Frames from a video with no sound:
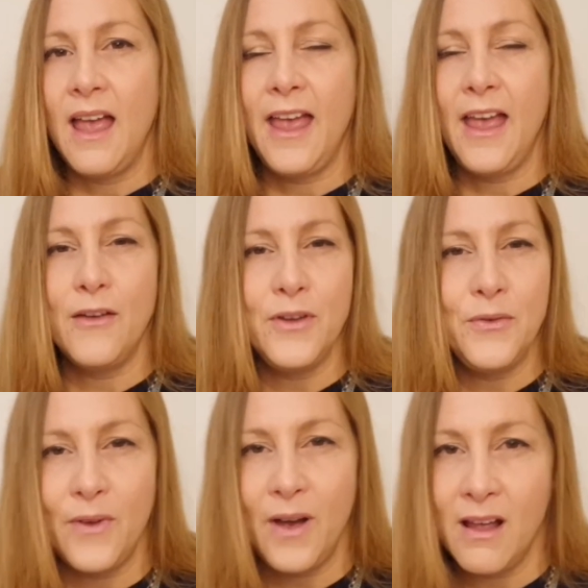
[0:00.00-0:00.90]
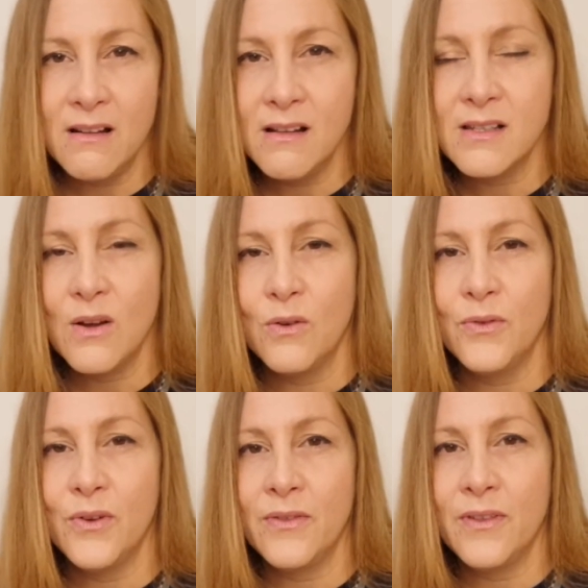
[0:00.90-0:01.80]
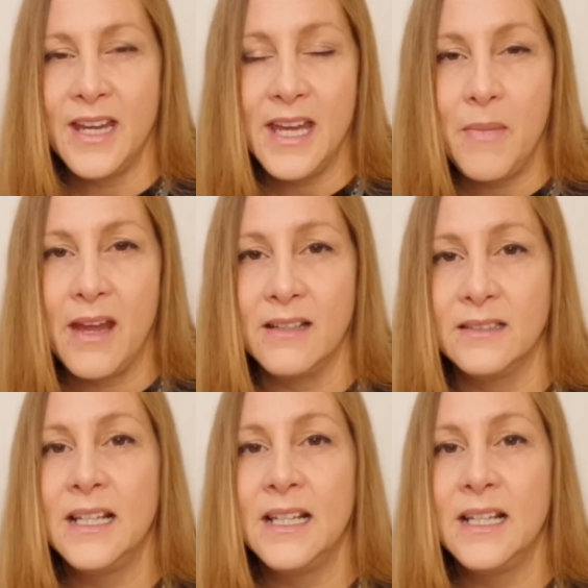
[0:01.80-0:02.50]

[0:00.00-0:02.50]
heavy files over the email.